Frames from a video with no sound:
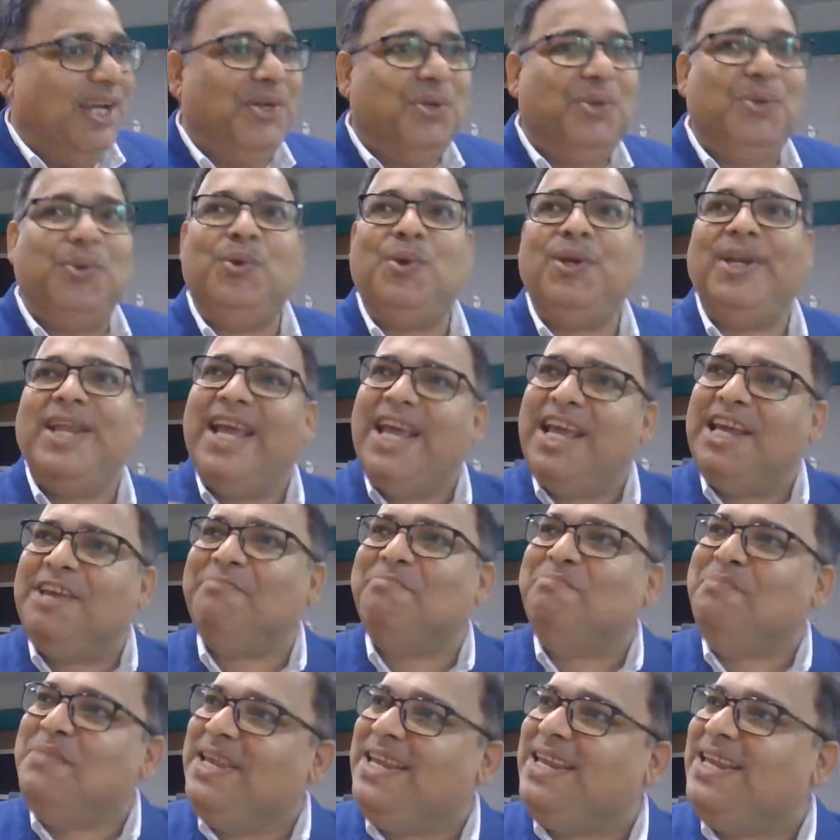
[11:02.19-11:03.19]
to
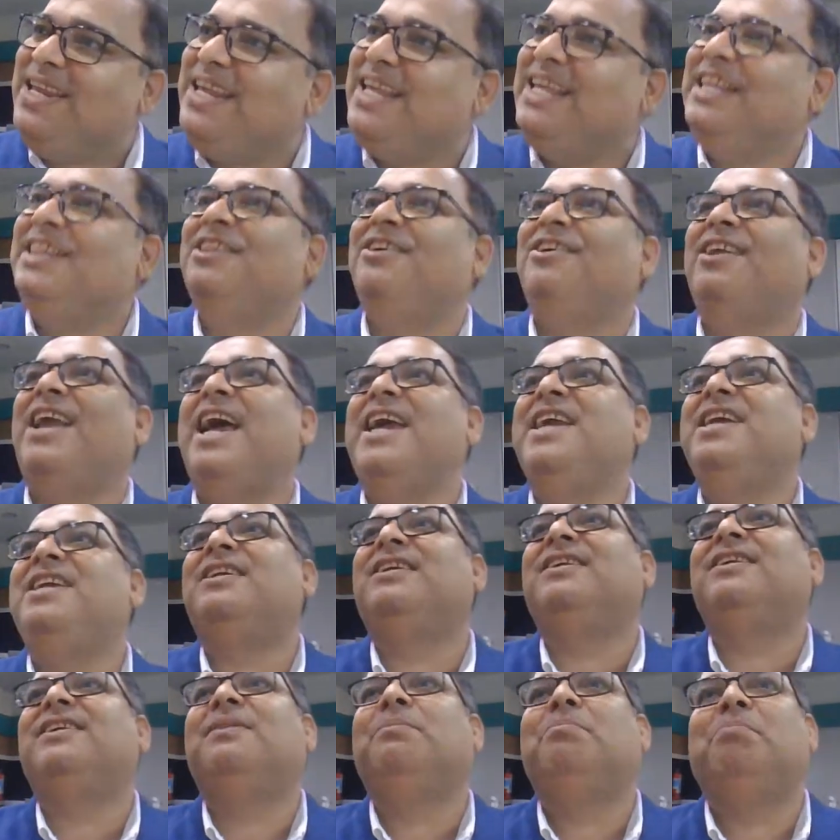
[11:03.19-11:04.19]
take me in the right
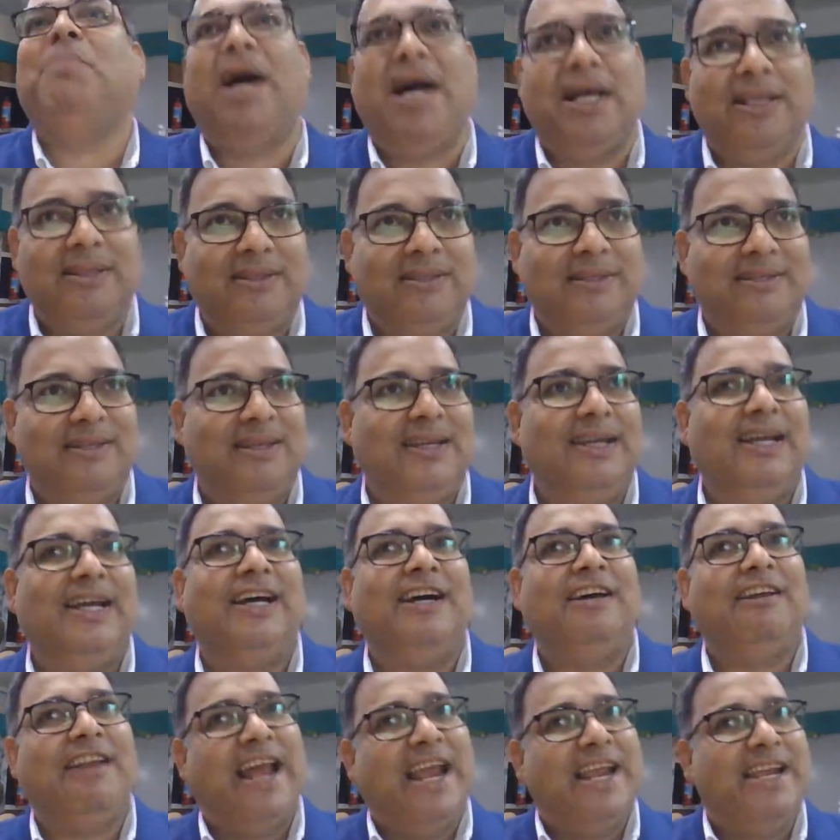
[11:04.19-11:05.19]
path,
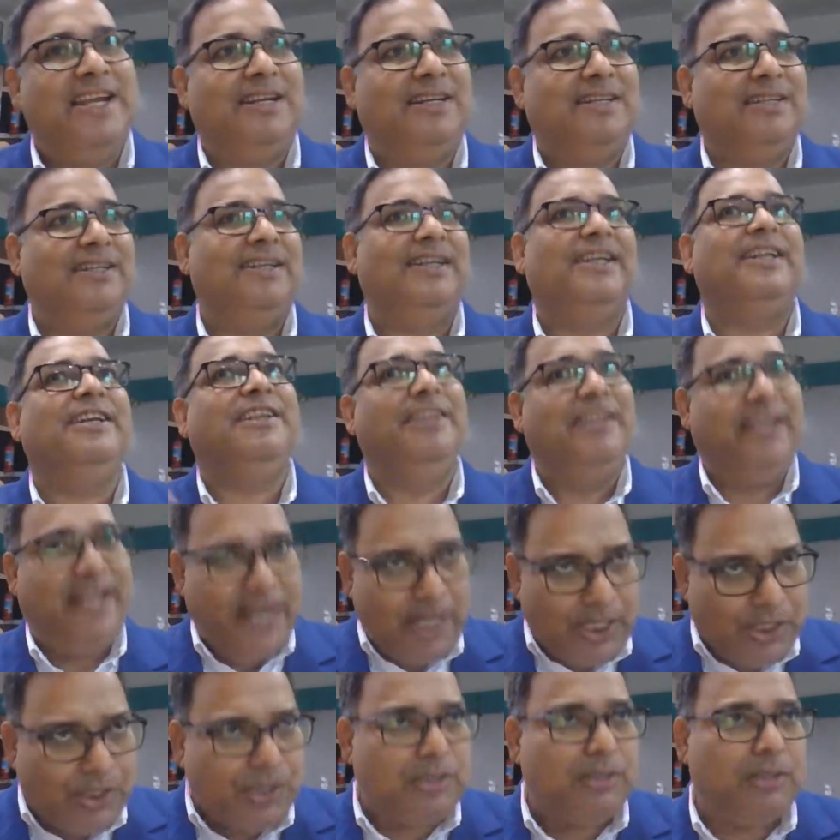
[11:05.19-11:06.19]
right
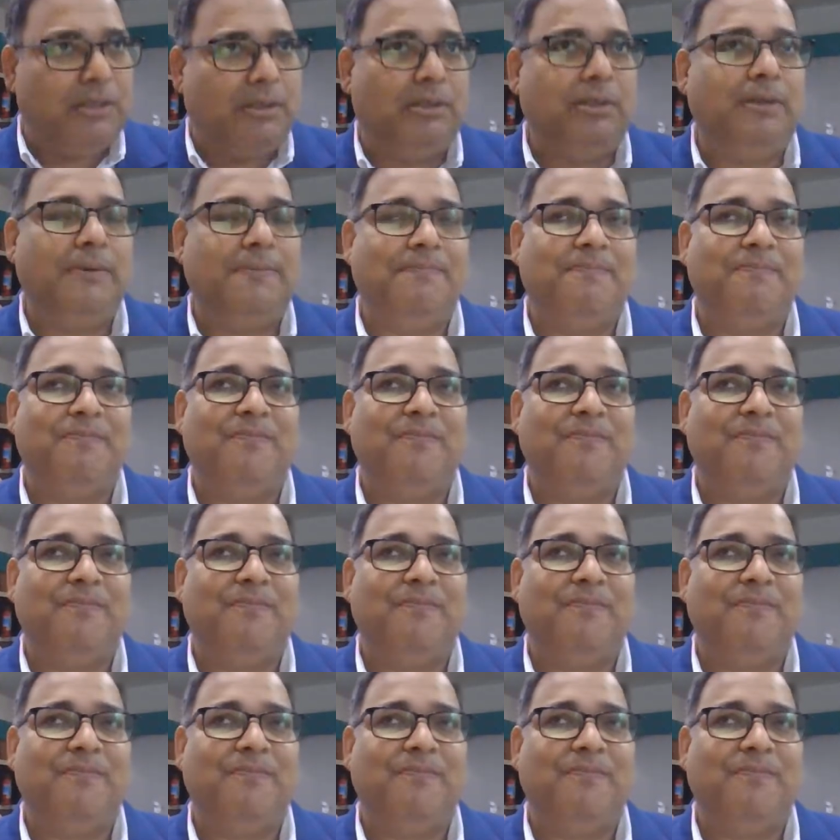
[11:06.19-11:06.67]
direction.